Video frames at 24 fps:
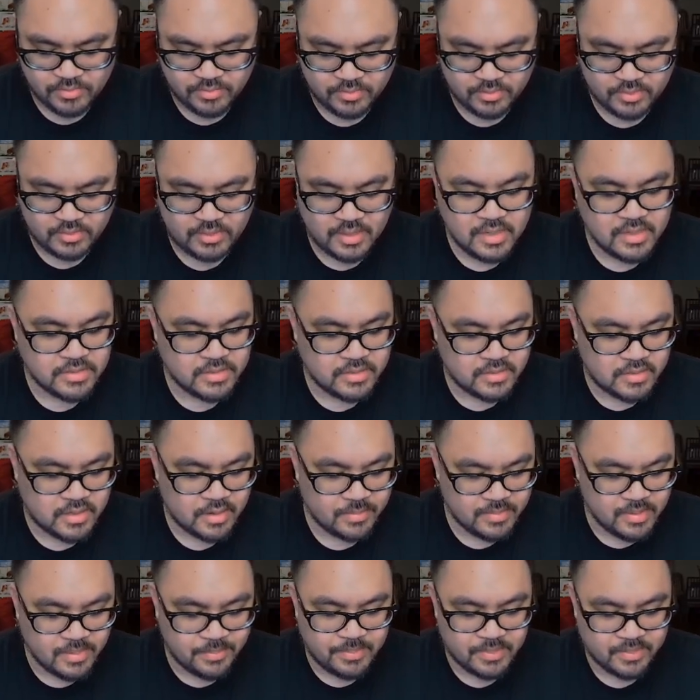things
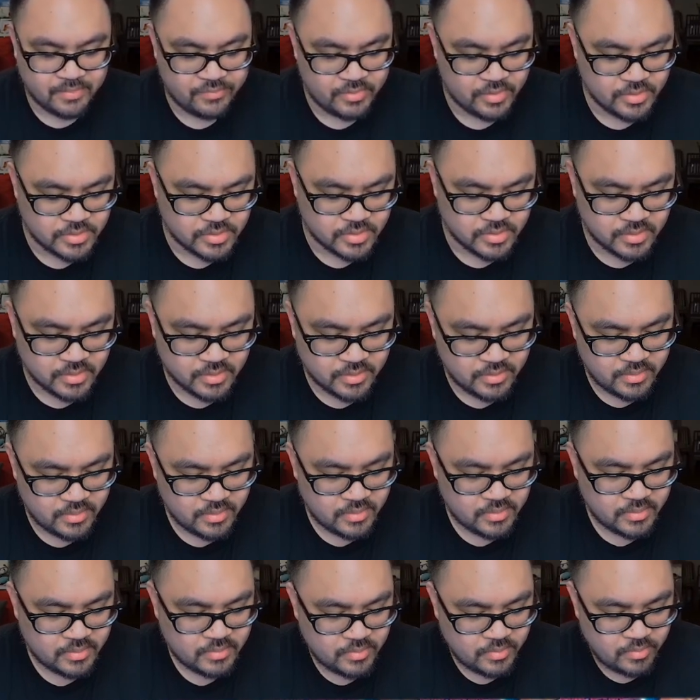coming up in the future.
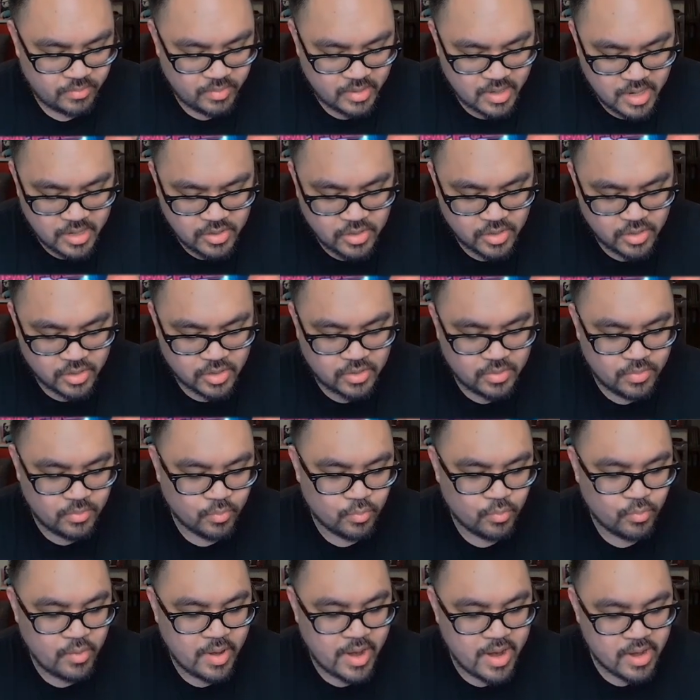We got your
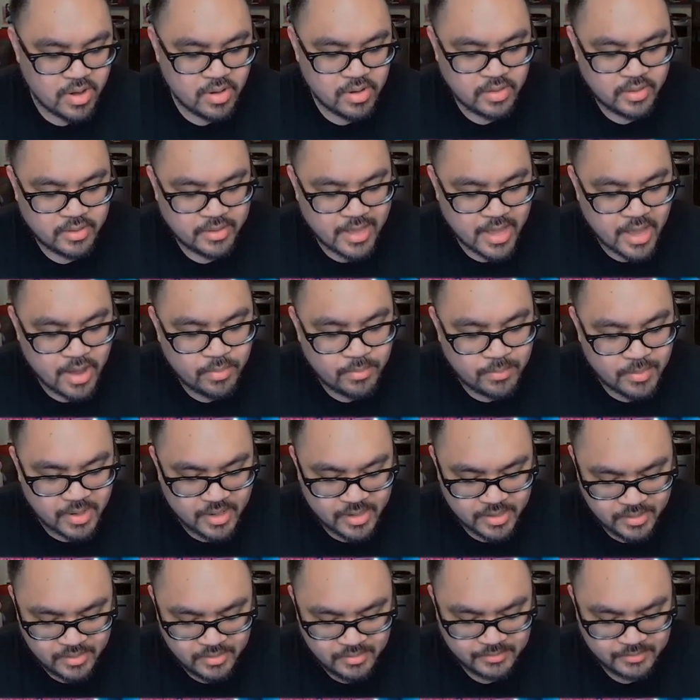rare Gaomon,